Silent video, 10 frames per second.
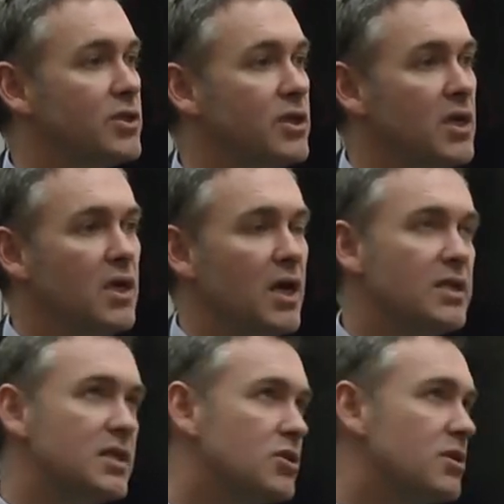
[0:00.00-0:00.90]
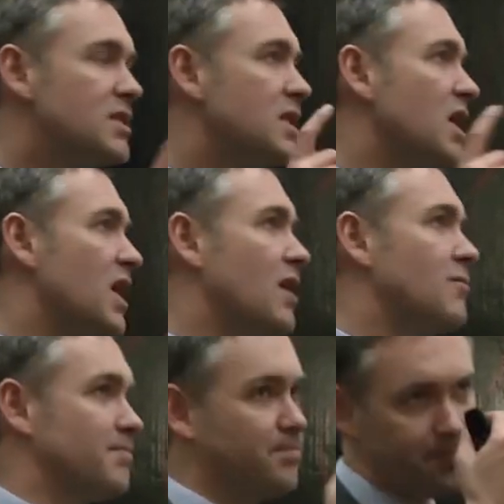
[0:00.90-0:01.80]
And it's interesting
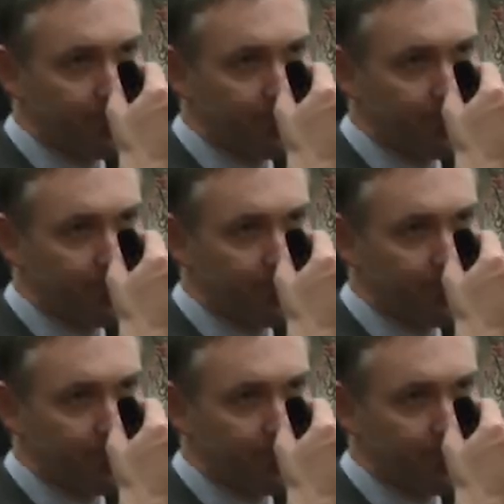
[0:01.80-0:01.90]
how